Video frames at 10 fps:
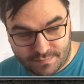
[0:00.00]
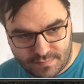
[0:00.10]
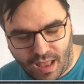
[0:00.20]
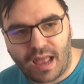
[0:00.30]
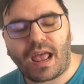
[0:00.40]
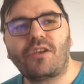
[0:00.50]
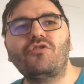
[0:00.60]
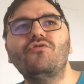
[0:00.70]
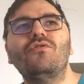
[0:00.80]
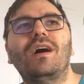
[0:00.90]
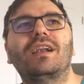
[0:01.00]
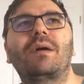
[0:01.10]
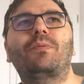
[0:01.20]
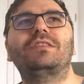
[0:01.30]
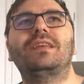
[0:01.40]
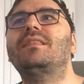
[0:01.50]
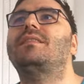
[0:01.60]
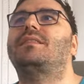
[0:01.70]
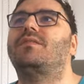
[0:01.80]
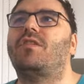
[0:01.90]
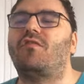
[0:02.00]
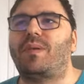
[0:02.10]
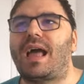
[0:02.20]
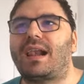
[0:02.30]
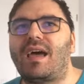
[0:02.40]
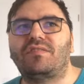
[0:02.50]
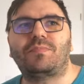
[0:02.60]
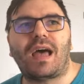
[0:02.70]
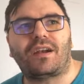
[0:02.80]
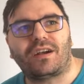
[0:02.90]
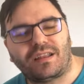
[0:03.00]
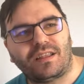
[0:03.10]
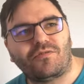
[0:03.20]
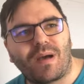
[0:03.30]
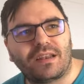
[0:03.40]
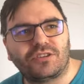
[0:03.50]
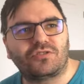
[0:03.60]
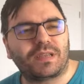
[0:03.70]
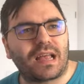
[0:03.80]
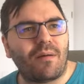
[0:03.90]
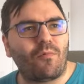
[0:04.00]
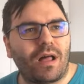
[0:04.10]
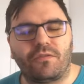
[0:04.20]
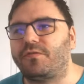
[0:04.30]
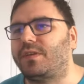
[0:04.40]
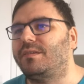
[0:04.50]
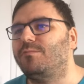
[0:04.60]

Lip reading: Are you a representative of Black Lives Matter and you managed to become wealthy?